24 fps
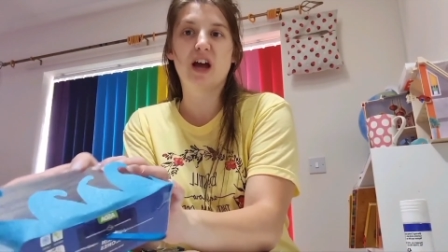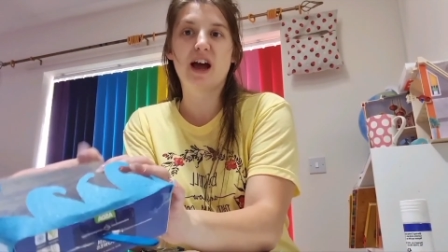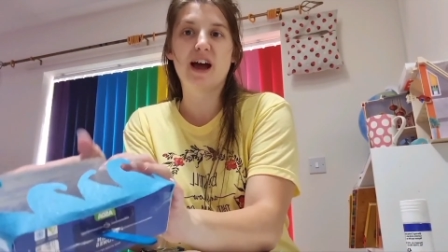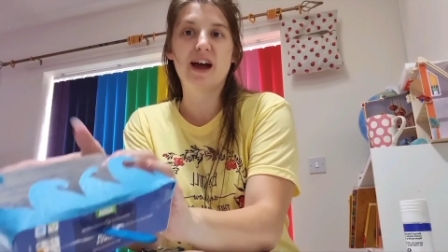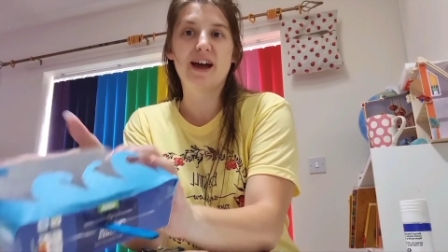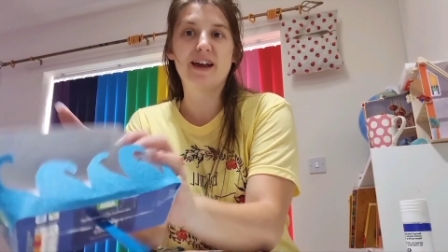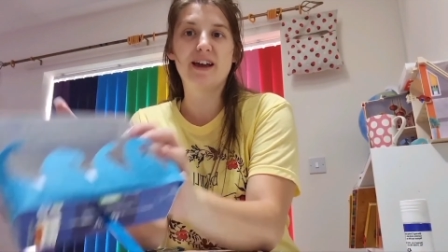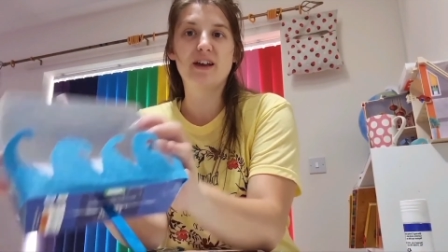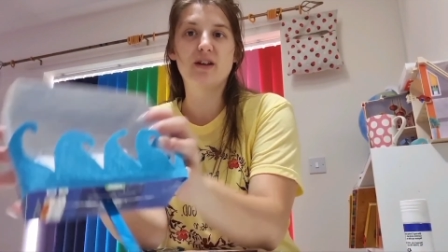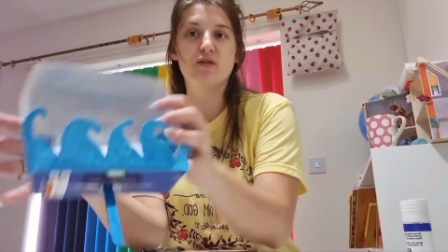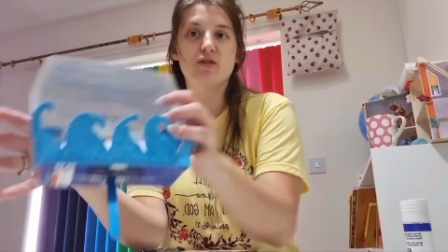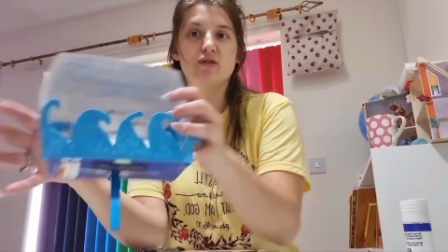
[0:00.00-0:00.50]
or
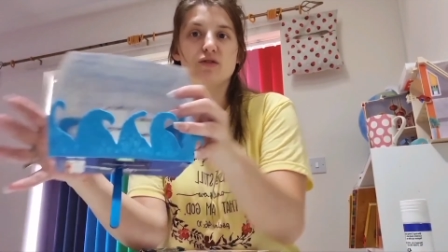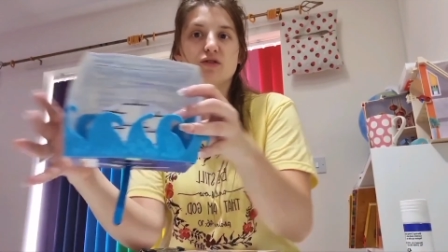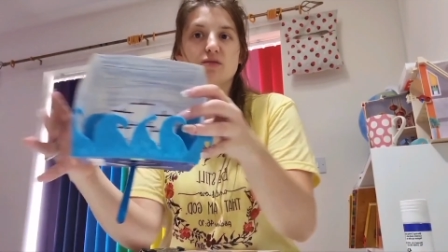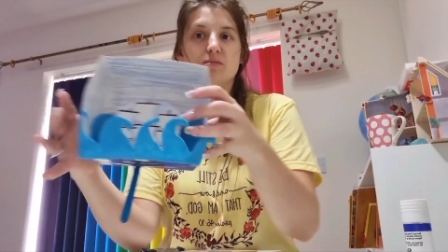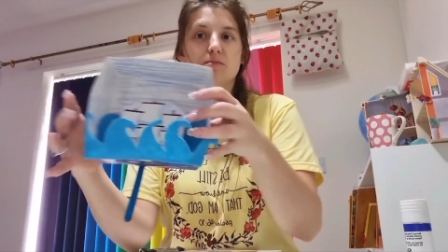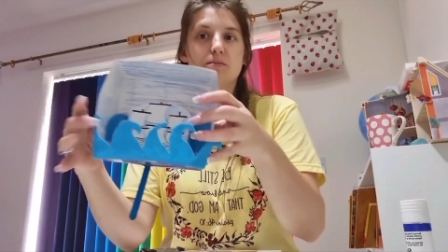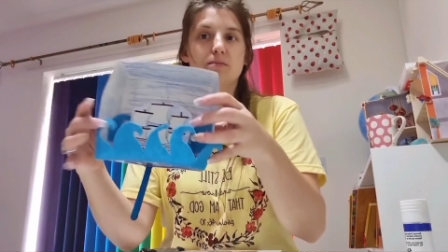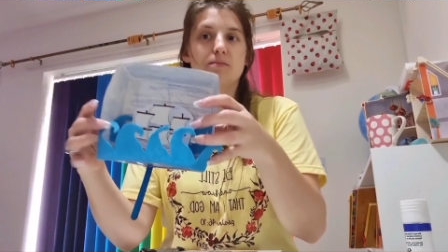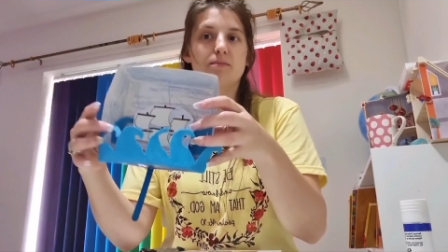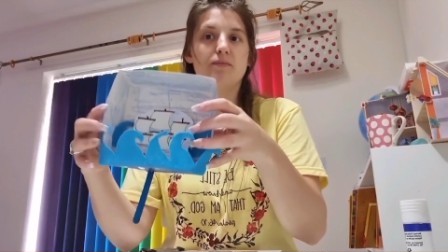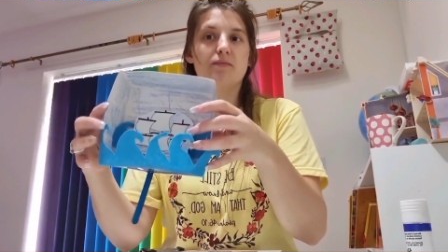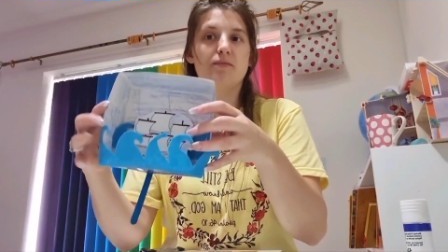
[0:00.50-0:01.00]
some
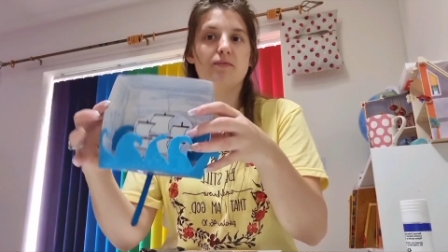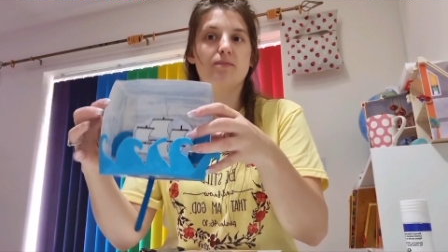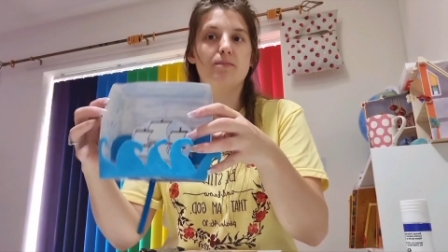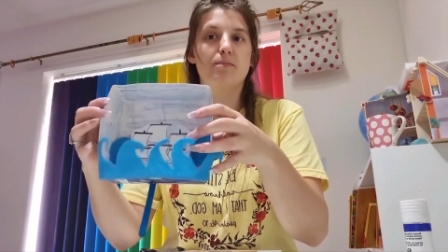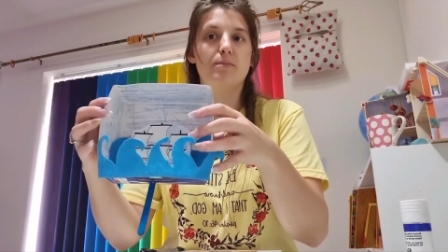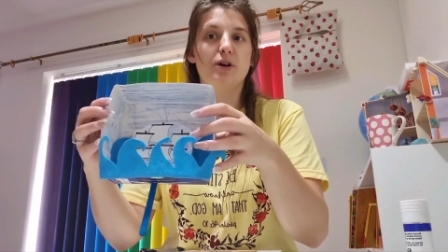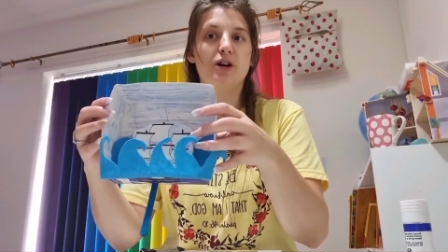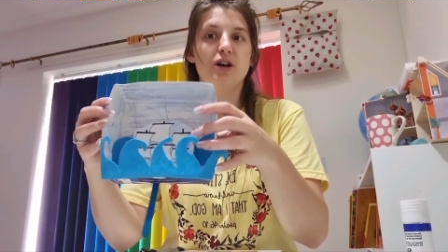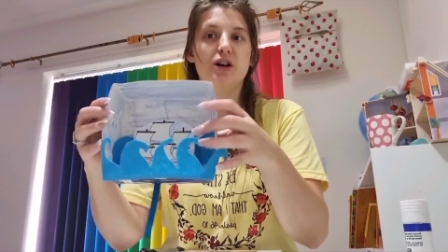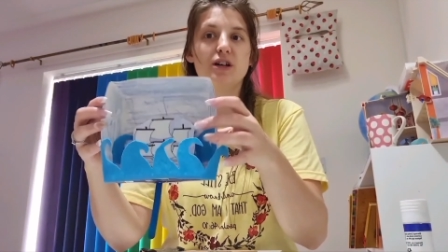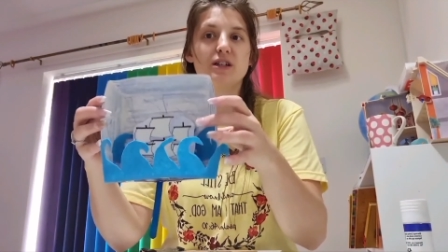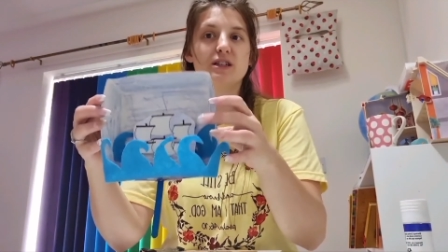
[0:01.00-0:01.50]
birds
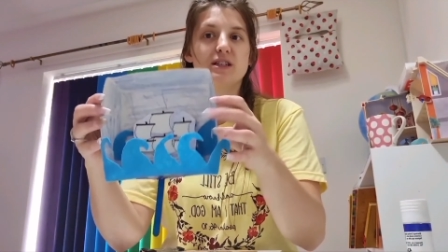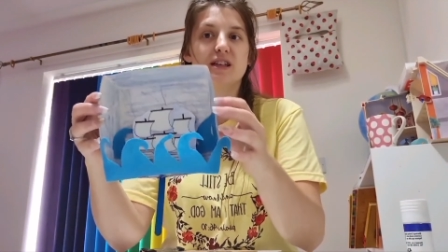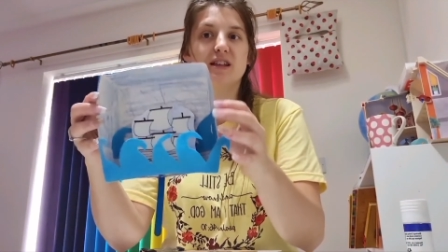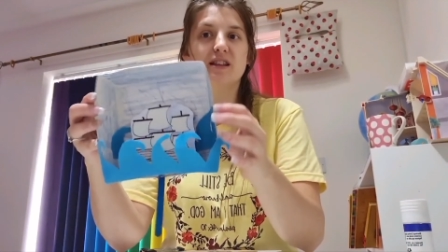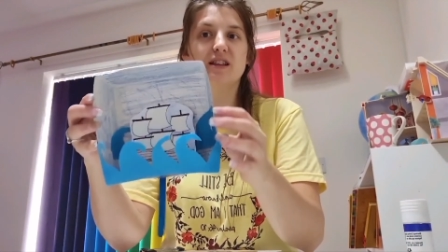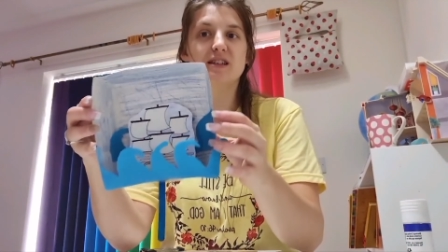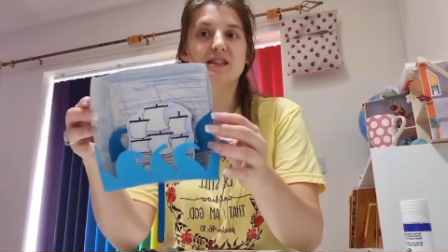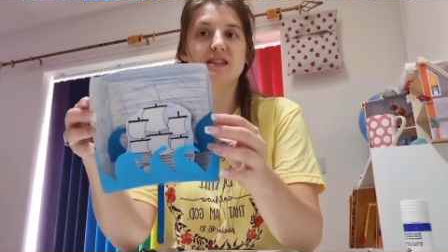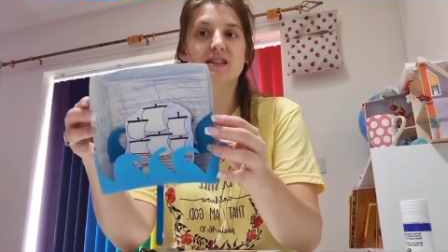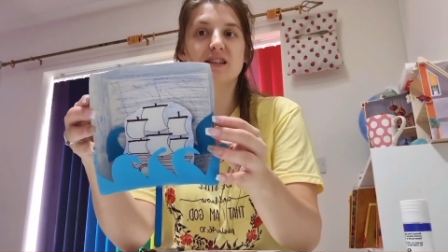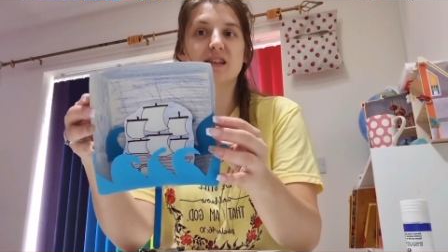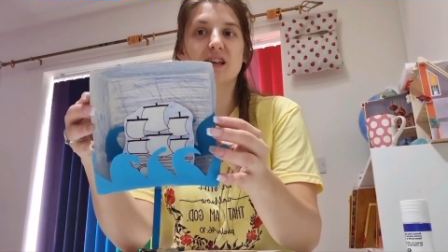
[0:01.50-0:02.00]
in the
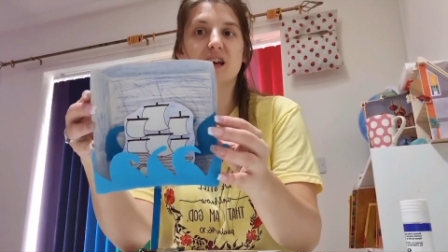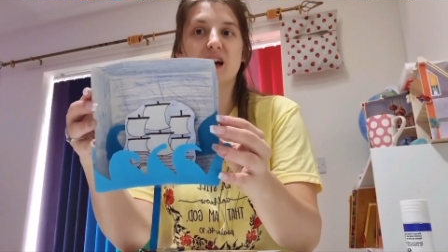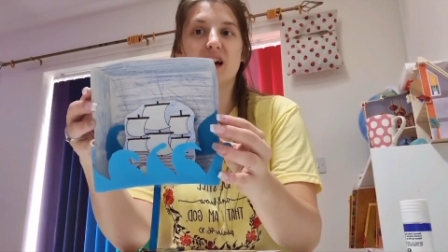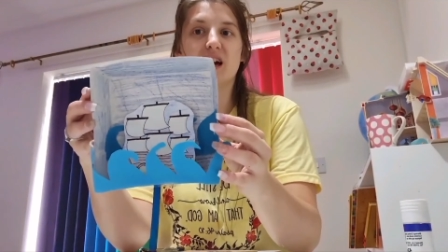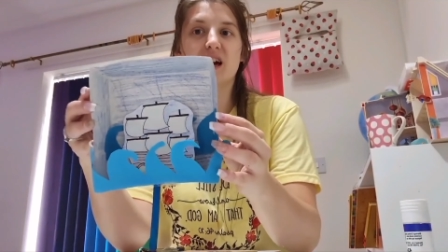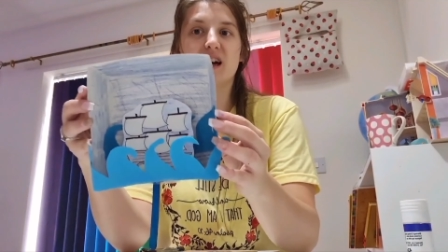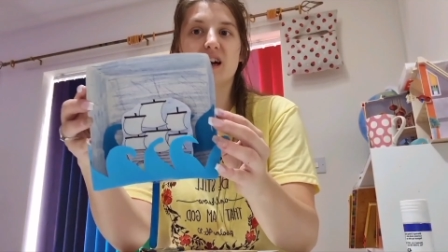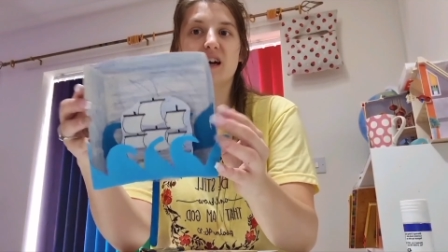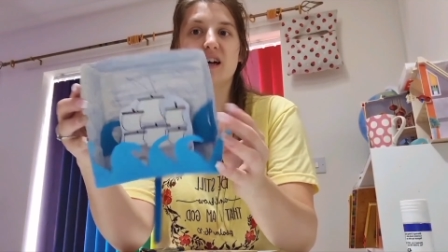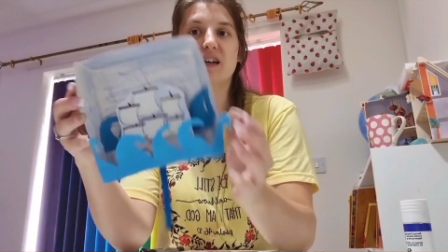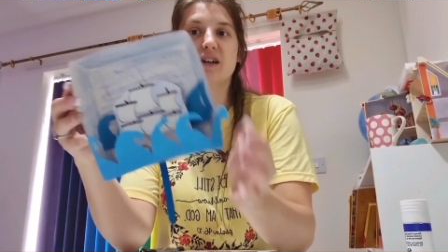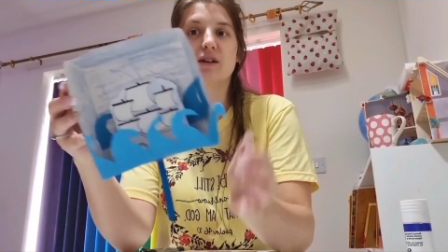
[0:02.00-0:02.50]
sky
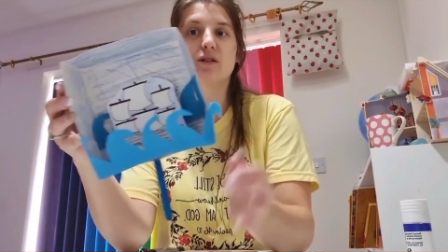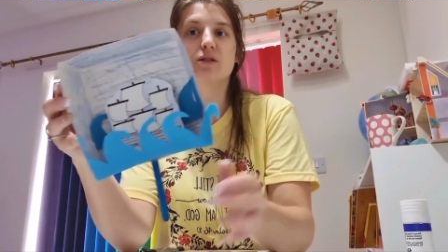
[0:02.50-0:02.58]
or